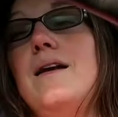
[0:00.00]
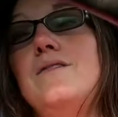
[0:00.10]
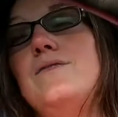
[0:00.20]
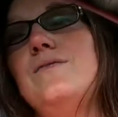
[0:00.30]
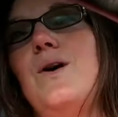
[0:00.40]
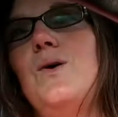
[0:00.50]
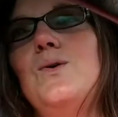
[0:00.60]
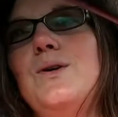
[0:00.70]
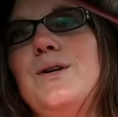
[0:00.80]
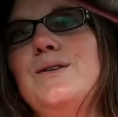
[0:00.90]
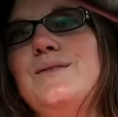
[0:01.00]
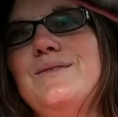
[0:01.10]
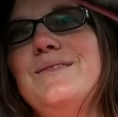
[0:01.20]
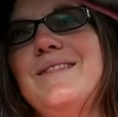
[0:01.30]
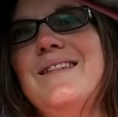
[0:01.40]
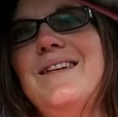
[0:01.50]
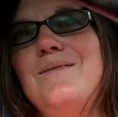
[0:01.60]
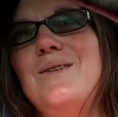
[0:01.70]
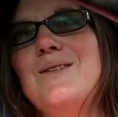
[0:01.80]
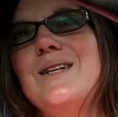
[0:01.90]
of older
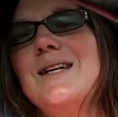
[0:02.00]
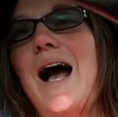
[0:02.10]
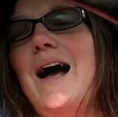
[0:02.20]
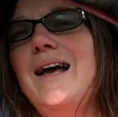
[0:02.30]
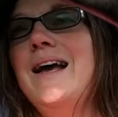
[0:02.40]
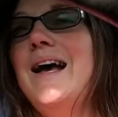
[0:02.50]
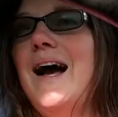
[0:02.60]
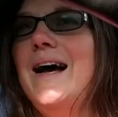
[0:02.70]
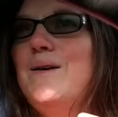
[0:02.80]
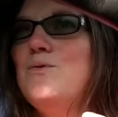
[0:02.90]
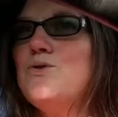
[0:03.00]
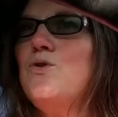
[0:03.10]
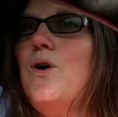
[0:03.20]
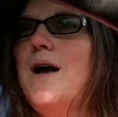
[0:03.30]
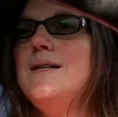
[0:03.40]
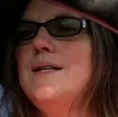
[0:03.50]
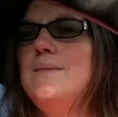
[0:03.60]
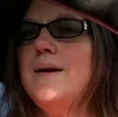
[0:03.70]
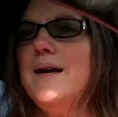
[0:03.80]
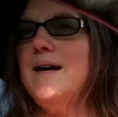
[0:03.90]
music. I it was crazy
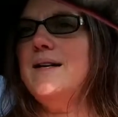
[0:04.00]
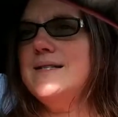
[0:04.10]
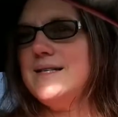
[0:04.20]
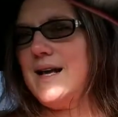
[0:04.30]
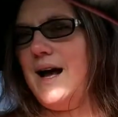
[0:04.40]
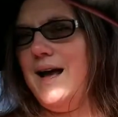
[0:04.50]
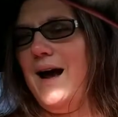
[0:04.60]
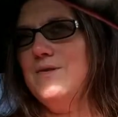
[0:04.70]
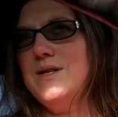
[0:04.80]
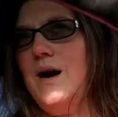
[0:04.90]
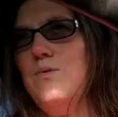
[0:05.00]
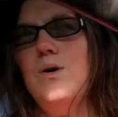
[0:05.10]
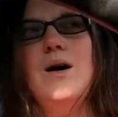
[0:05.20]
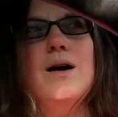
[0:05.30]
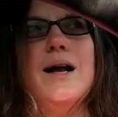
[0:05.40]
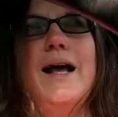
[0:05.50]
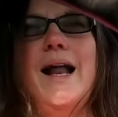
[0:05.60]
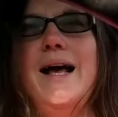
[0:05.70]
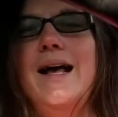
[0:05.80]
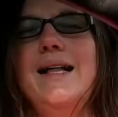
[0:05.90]
because I, I, was at work and
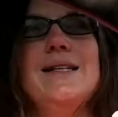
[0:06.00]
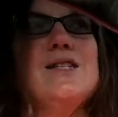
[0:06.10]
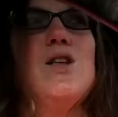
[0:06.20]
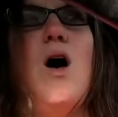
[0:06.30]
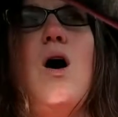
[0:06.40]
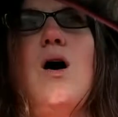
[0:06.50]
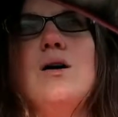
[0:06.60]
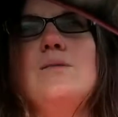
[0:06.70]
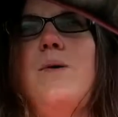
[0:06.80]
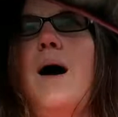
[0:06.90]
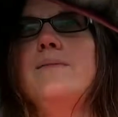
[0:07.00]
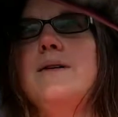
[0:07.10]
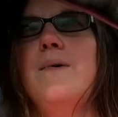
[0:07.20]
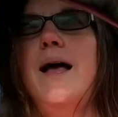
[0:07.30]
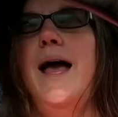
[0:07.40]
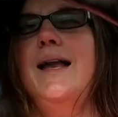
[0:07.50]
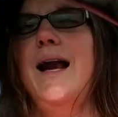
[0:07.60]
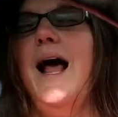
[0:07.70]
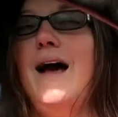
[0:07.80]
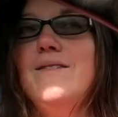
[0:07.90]
I and a song popped in my head and
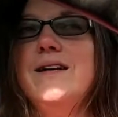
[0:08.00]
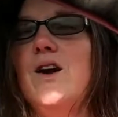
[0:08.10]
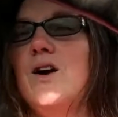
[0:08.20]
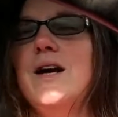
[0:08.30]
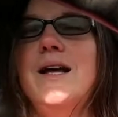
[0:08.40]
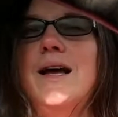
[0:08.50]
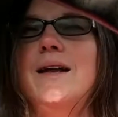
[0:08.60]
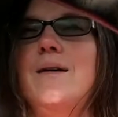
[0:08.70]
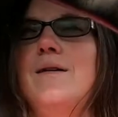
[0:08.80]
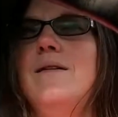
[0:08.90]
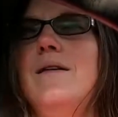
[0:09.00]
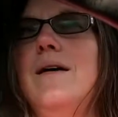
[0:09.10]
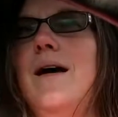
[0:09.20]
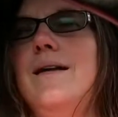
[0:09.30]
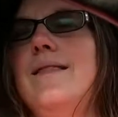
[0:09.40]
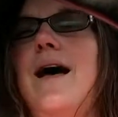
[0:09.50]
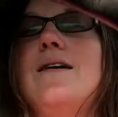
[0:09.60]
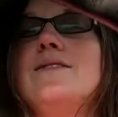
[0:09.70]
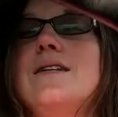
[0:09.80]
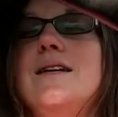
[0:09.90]
I haven't heard it in a in a
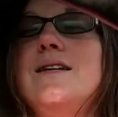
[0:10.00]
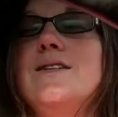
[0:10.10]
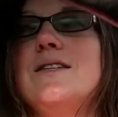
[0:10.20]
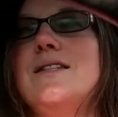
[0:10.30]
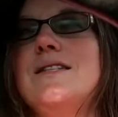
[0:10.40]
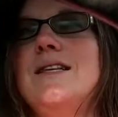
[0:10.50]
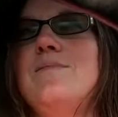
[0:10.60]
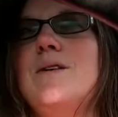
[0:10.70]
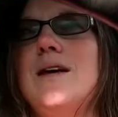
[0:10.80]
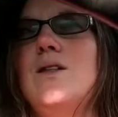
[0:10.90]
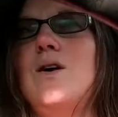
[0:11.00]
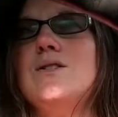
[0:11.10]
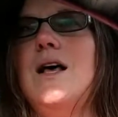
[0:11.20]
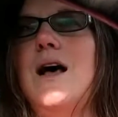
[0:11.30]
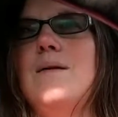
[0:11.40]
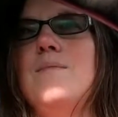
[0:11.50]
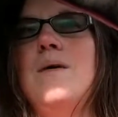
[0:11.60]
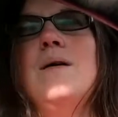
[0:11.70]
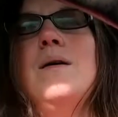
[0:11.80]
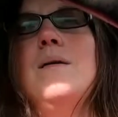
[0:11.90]
thousand years. It just seems like a long time,
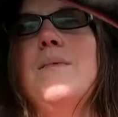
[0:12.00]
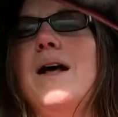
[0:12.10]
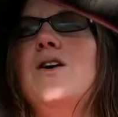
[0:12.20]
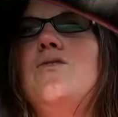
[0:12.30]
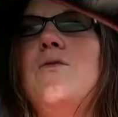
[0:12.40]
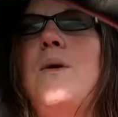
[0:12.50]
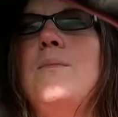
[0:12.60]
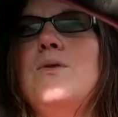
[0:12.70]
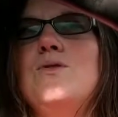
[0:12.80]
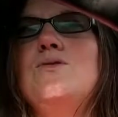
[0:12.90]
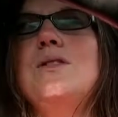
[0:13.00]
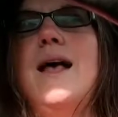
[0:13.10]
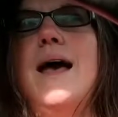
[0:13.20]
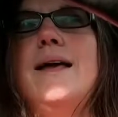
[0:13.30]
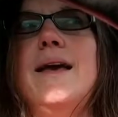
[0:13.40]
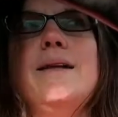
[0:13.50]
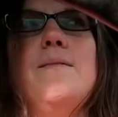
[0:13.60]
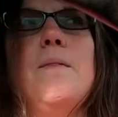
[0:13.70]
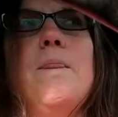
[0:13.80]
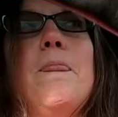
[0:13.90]
but I couldn't remember who sang
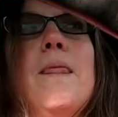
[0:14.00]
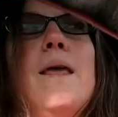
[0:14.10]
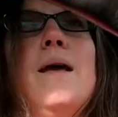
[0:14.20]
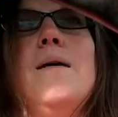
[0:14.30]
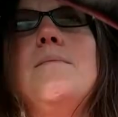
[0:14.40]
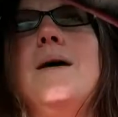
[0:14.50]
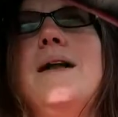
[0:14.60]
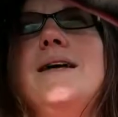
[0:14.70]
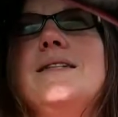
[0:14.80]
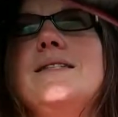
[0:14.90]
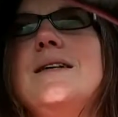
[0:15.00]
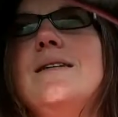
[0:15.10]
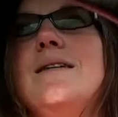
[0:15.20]
it. But it's